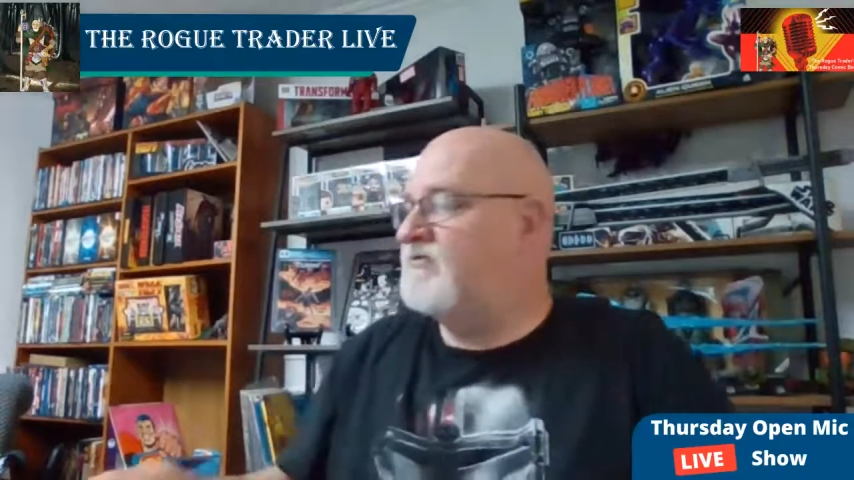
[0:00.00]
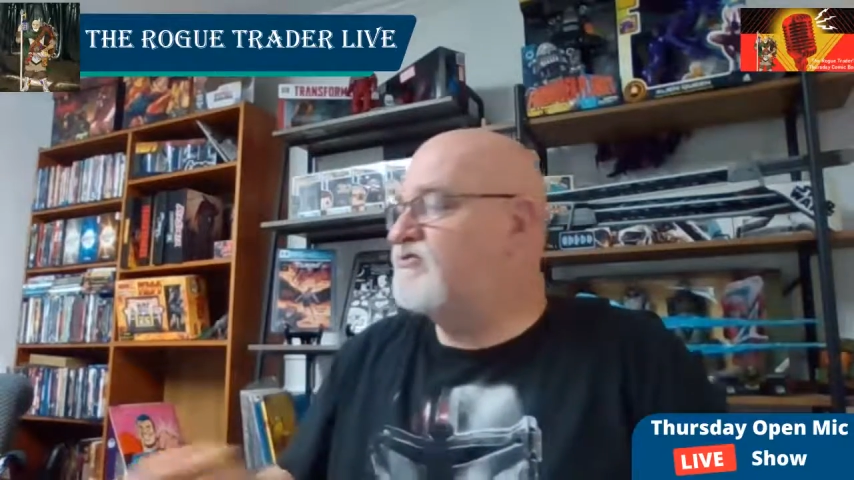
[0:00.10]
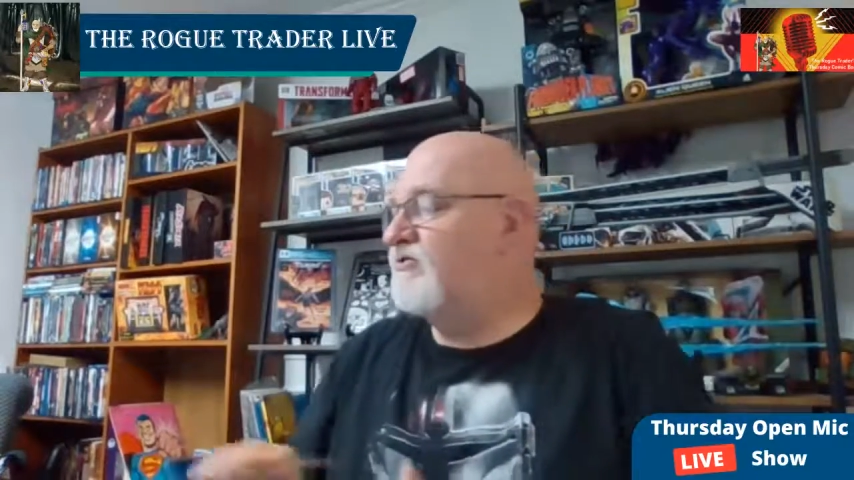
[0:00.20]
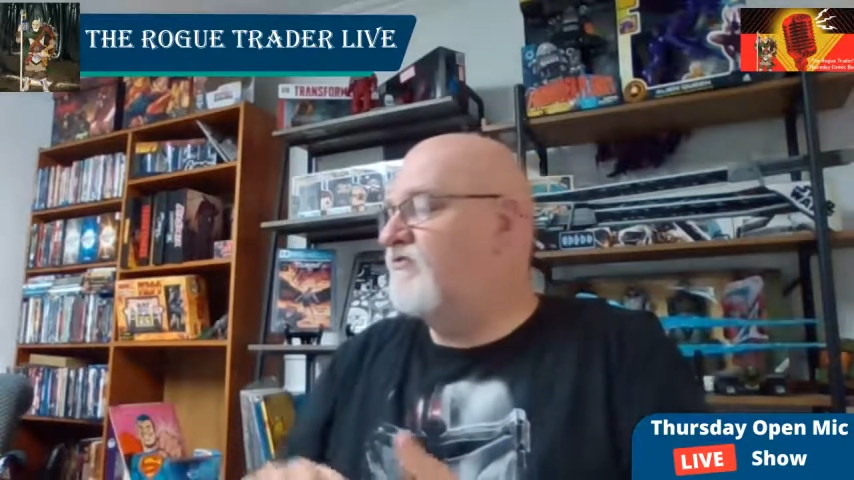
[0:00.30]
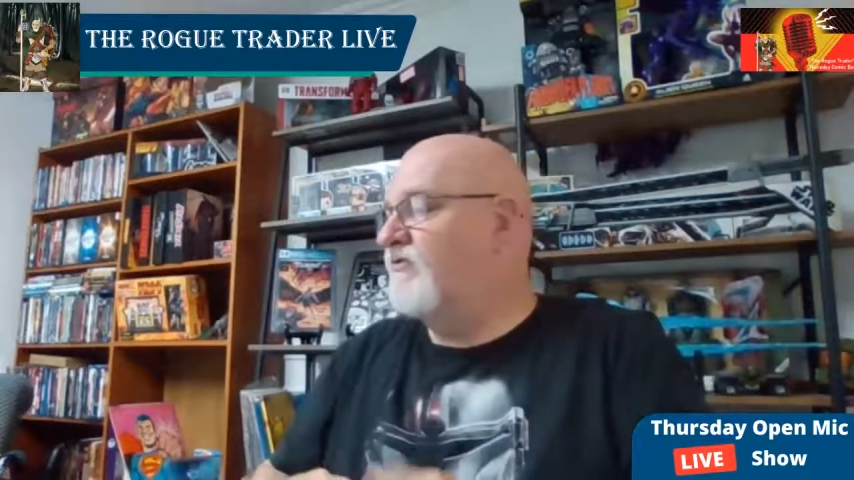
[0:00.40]

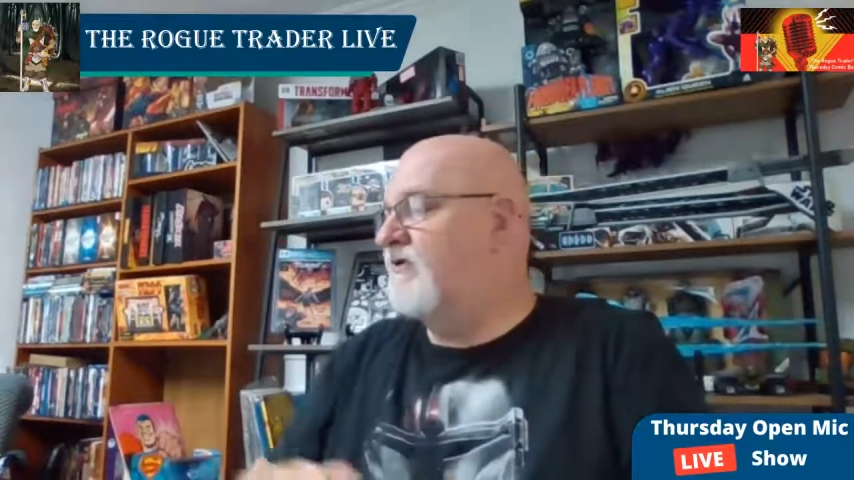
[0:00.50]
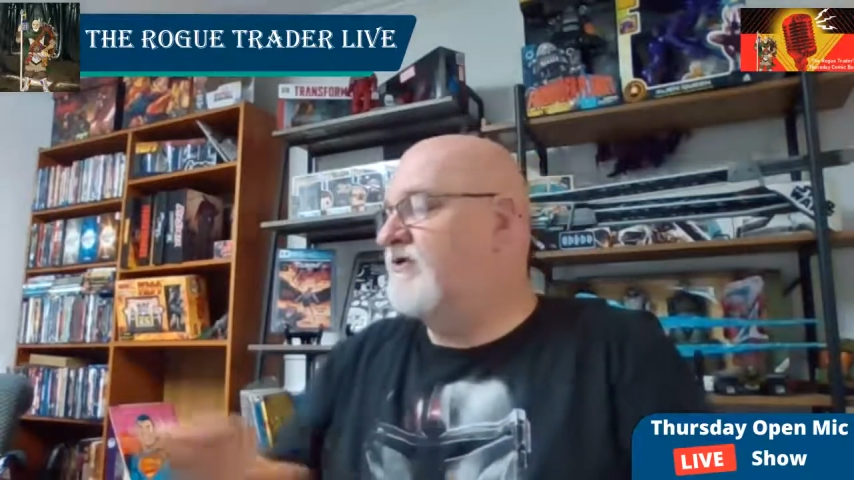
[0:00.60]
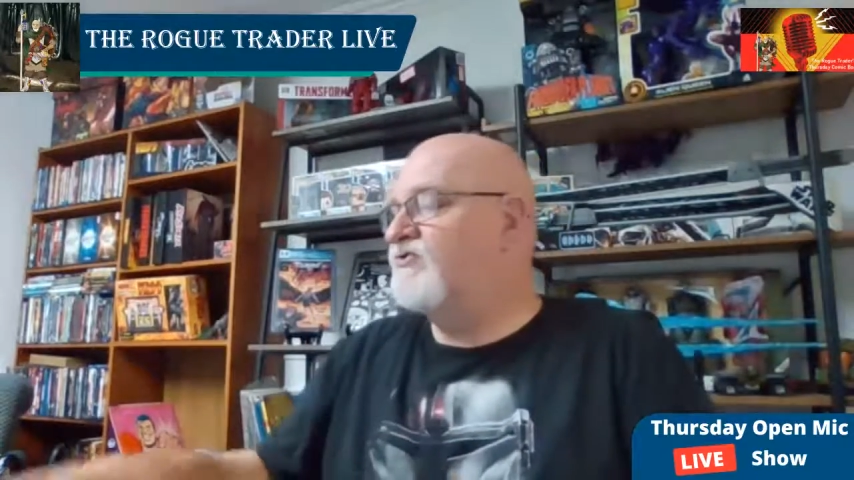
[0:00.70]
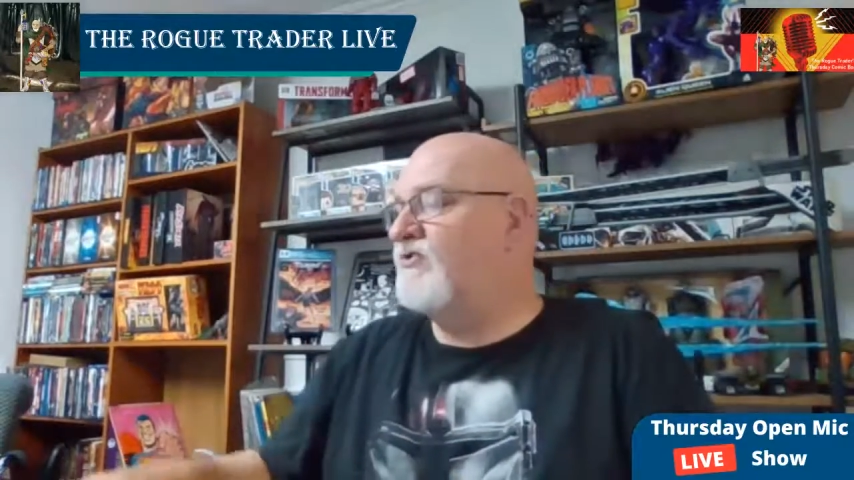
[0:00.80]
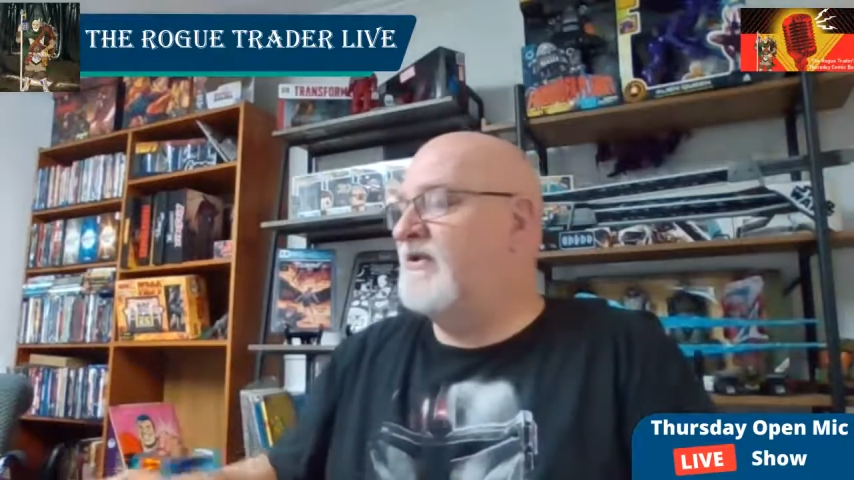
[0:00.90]
Should
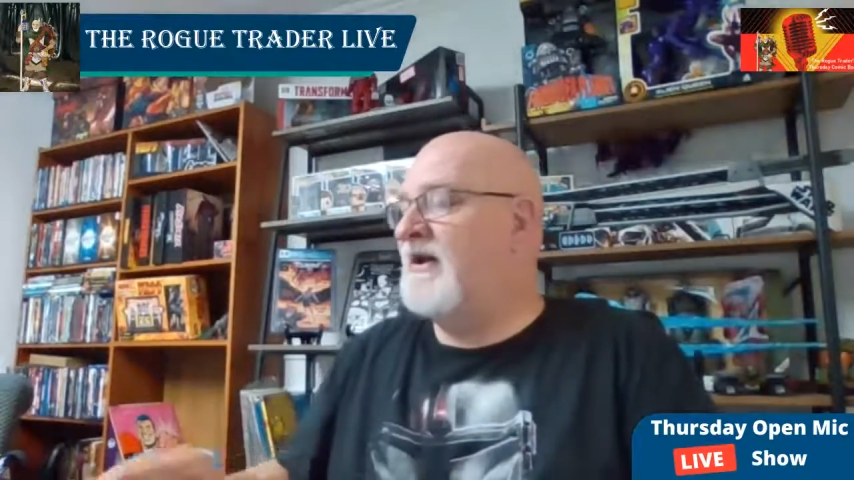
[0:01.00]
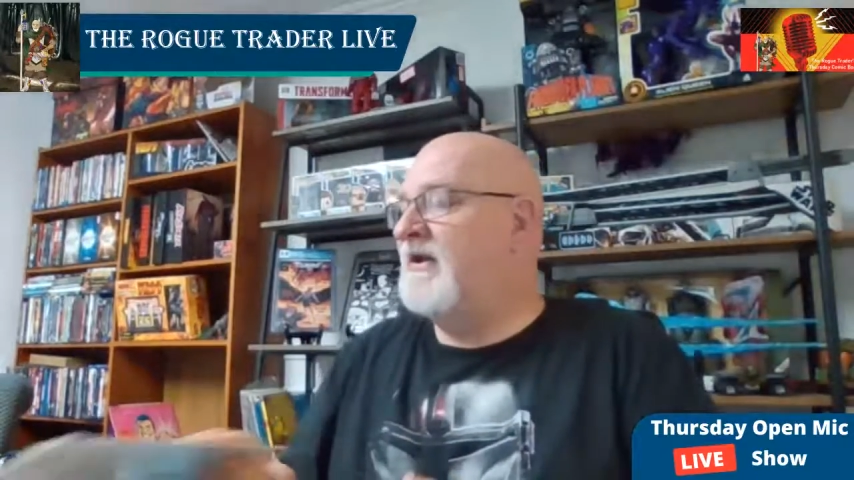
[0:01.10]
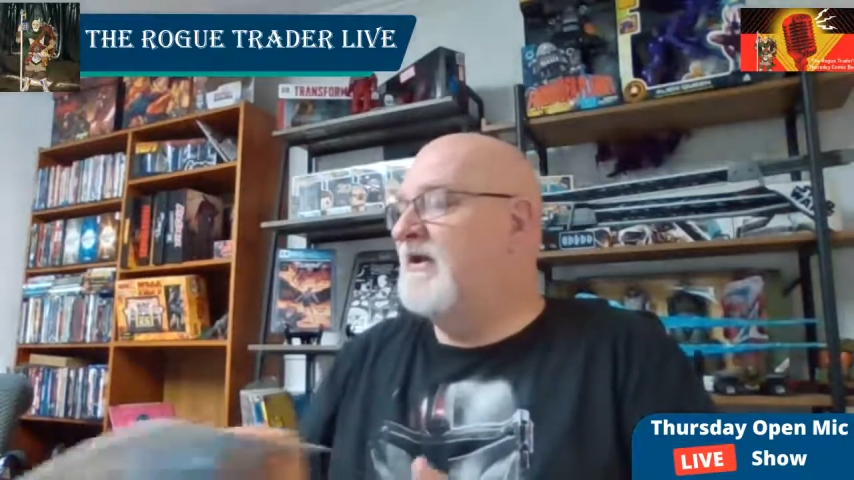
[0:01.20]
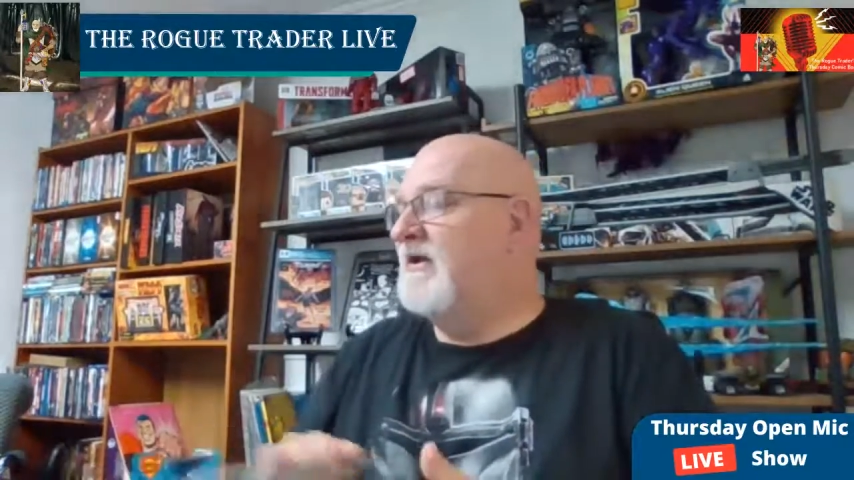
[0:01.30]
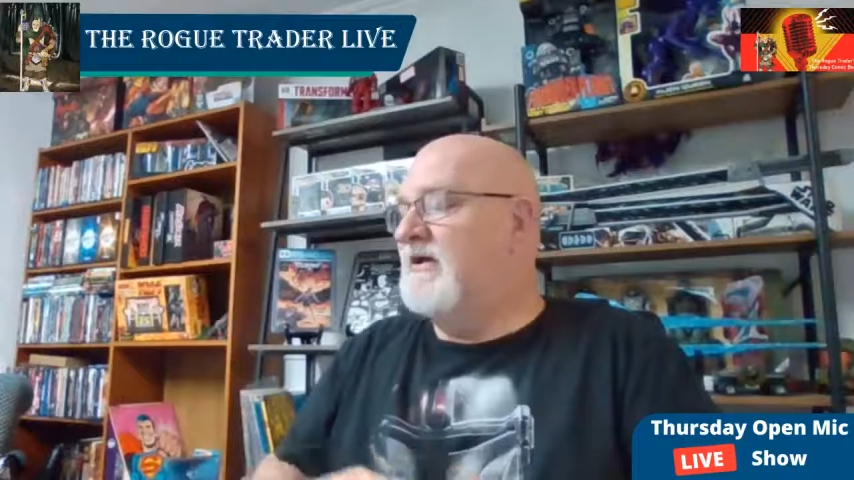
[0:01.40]
really enjoy
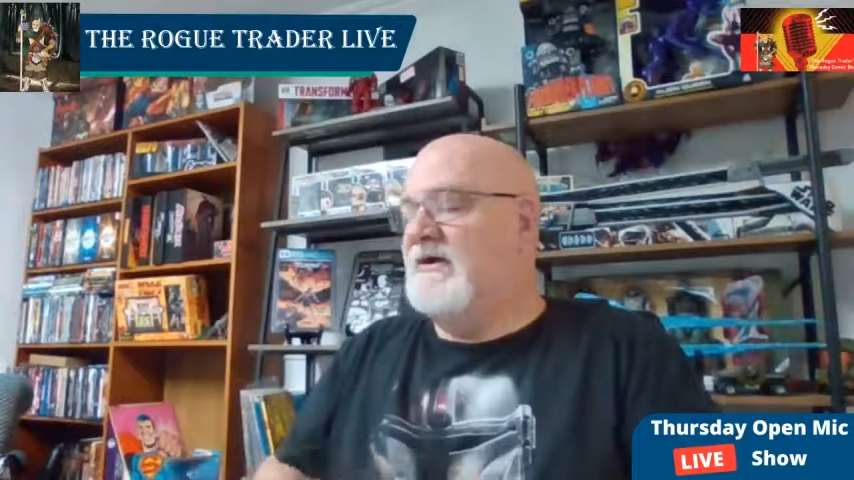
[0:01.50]
that.